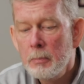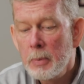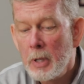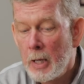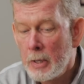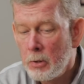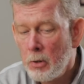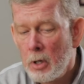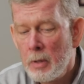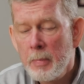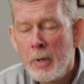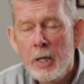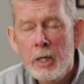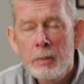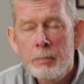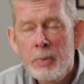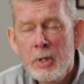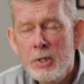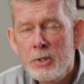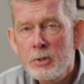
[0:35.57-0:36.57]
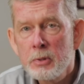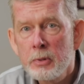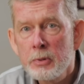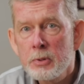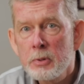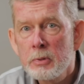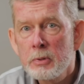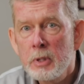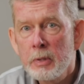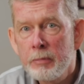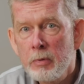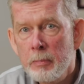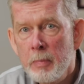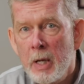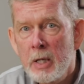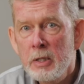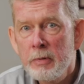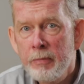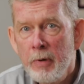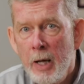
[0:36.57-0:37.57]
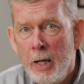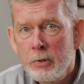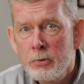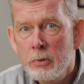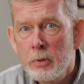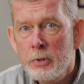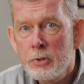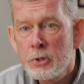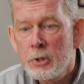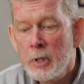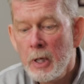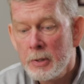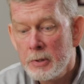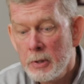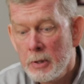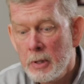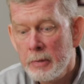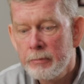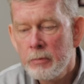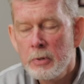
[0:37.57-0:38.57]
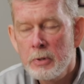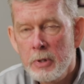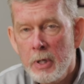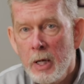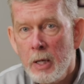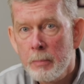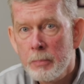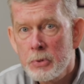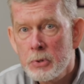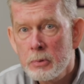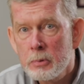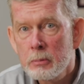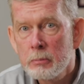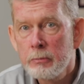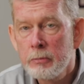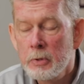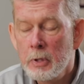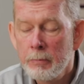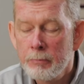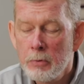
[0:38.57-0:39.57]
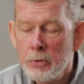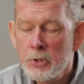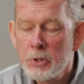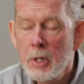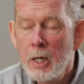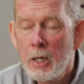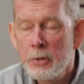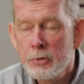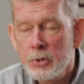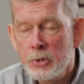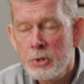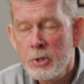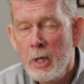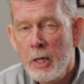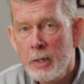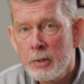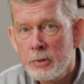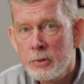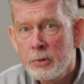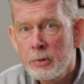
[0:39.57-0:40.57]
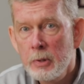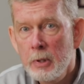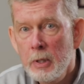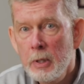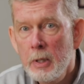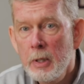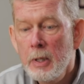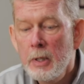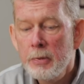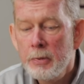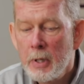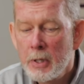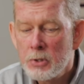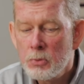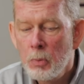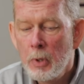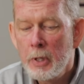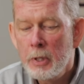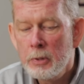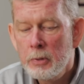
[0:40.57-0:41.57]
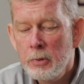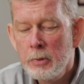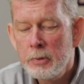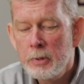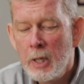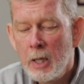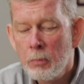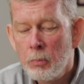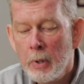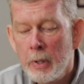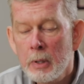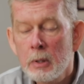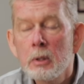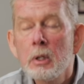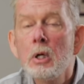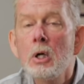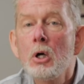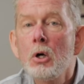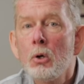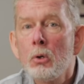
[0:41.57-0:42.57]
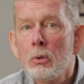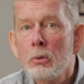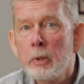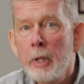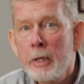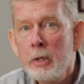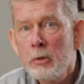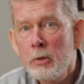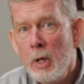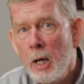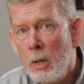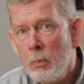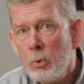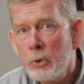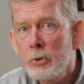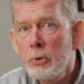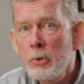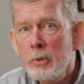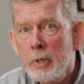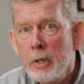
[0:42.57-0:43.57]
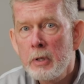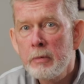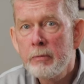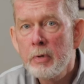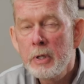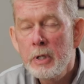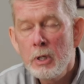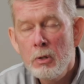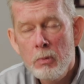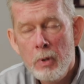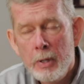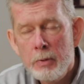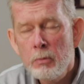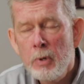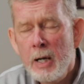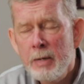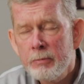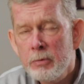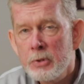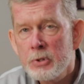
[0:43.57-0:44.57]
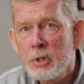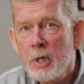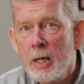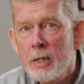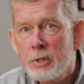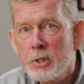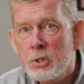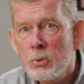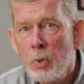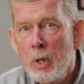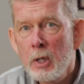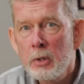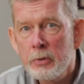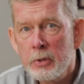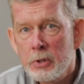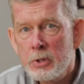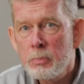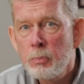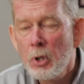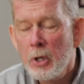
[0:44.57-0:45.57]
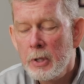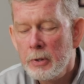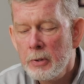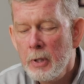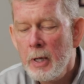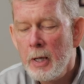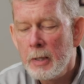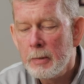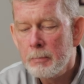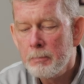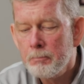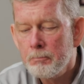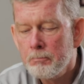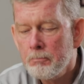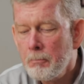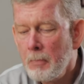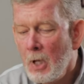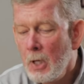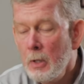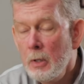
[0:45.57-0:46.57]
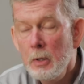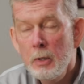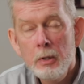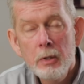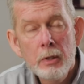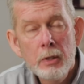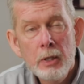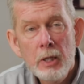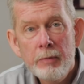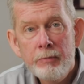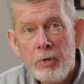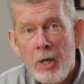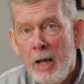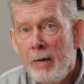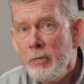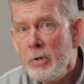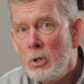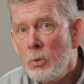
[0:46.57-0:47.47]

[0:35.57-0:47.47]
But on automatic pistols, different manufacturers cut to different depths for different styles of sights. That's why you do it that way. Later on, we'll do another video on rifle sights as well and explain that. If you have